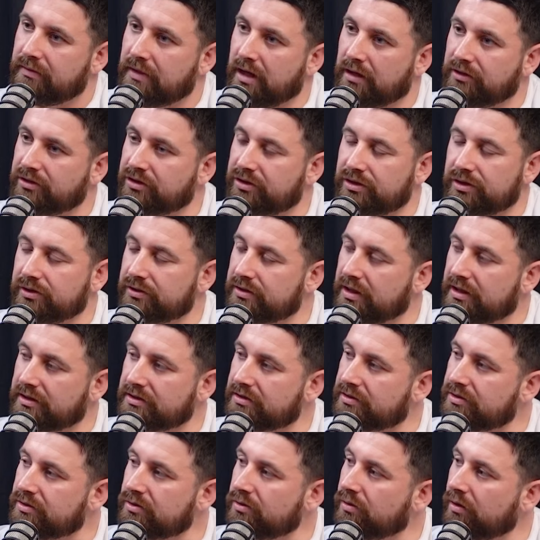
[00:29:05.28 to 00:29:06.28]
I'd just use that
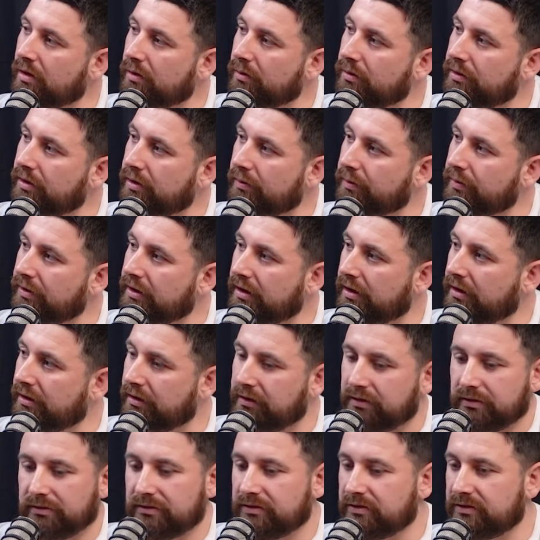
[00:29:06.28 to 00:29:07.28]
as a tool. I'd be
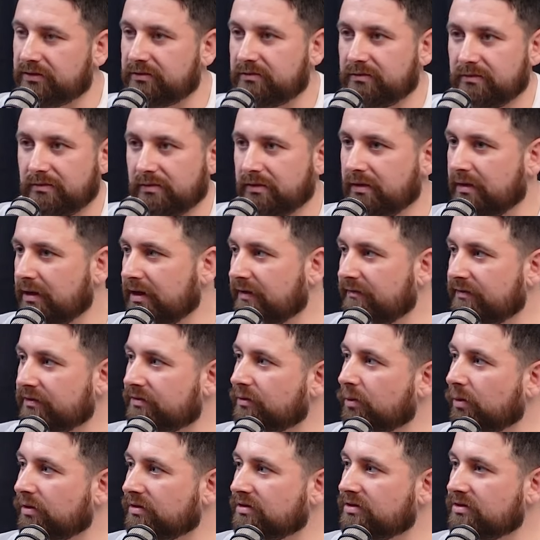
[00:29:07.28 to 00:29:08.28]
like, just leave it
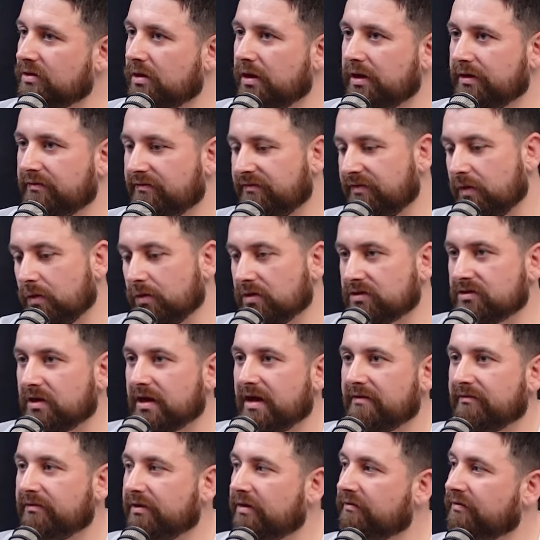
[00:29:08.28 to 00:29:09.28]
to one side and focus
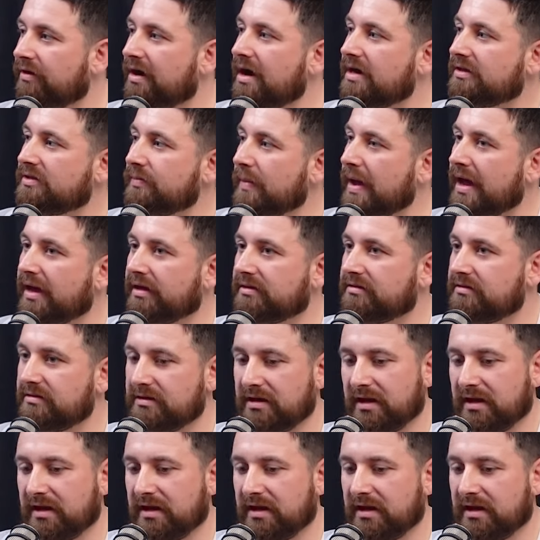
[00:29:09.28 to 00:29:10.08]
on every other aspect.